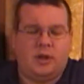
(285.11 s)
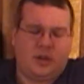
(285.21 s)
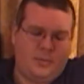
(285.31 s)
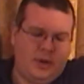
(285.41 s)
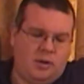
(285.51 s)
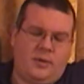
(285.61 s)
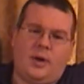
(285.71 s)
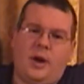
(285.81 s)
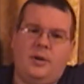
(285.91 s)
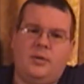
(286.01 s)
a spindle of
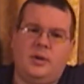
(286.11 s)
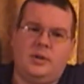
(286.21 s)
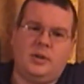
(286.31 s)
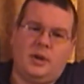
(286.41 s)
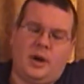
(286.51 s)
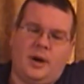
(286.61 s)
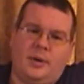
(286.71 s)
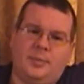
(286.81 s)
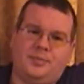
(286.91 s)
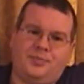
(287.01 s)
a hundred
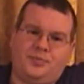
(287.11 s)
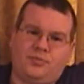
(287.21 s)
um,